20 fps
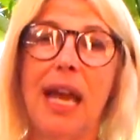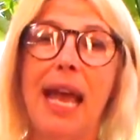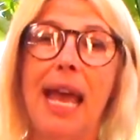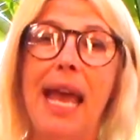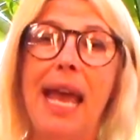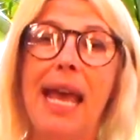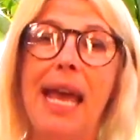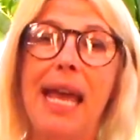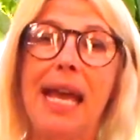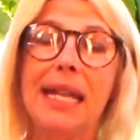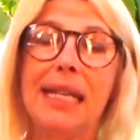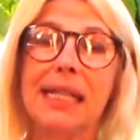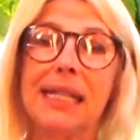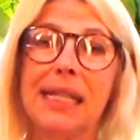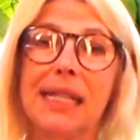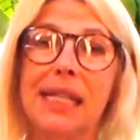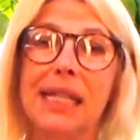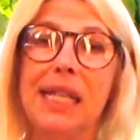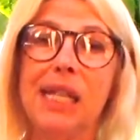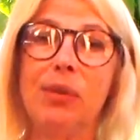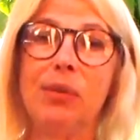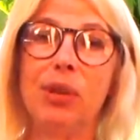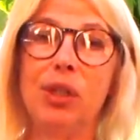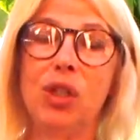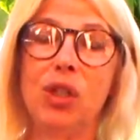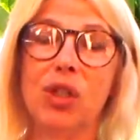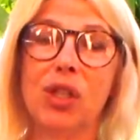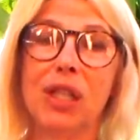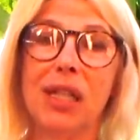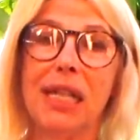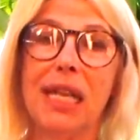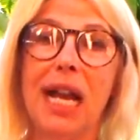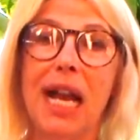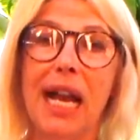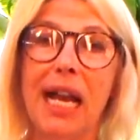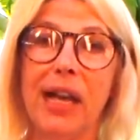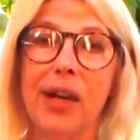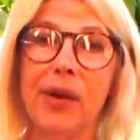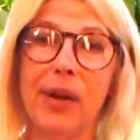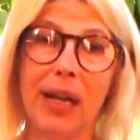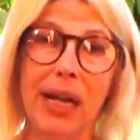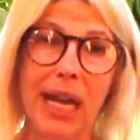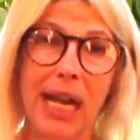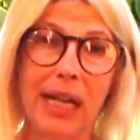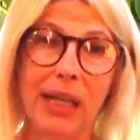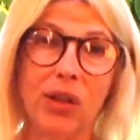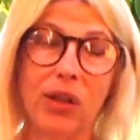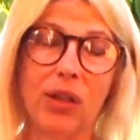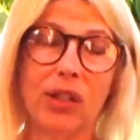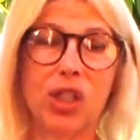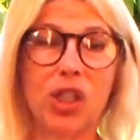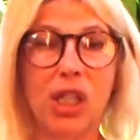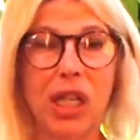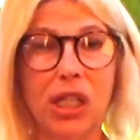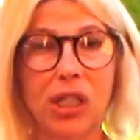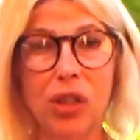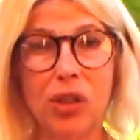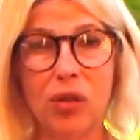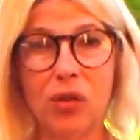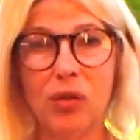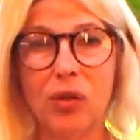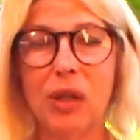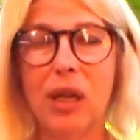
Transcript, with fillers: and he will usually hire a guide called Chencho,